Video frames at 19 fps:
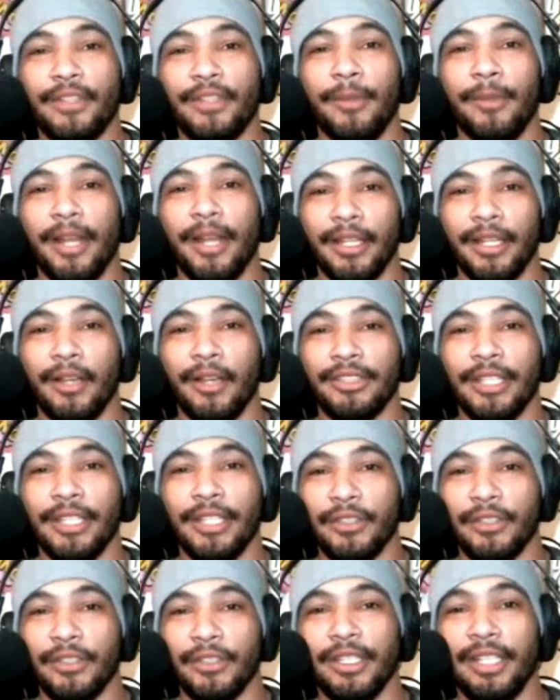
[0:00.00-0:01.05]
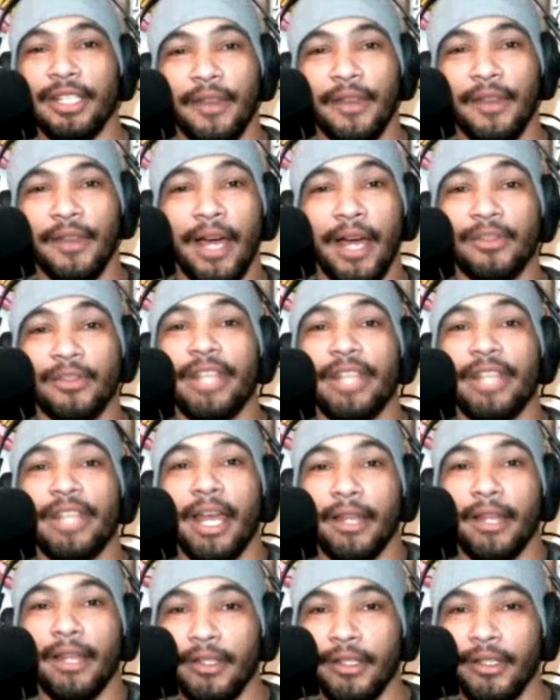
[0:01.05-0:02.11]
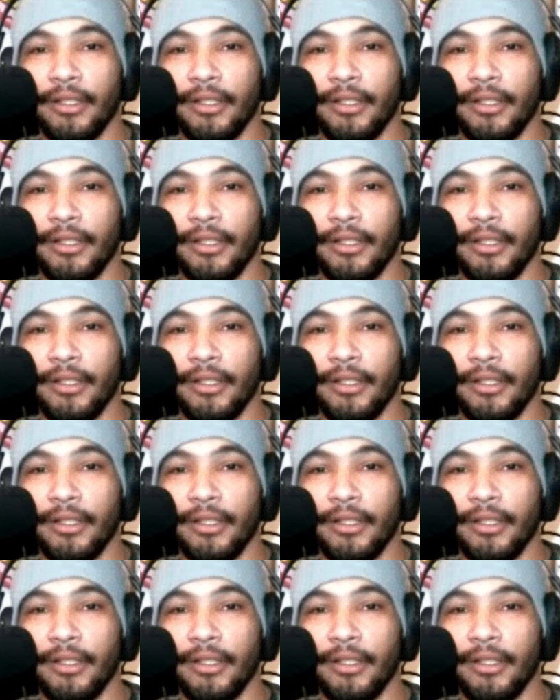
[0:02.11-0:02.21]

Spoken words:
somebody else that's looking on the outside,